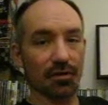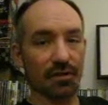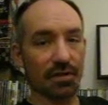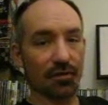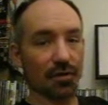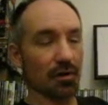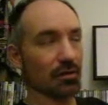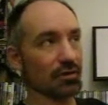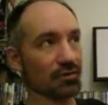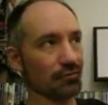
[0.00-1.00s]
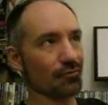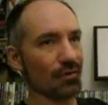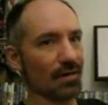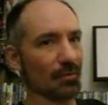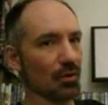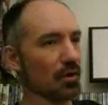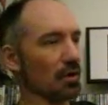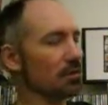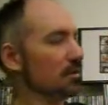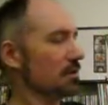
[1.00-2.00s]
different colors, rainbow
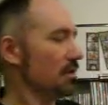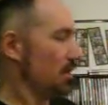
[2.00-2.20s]
colors,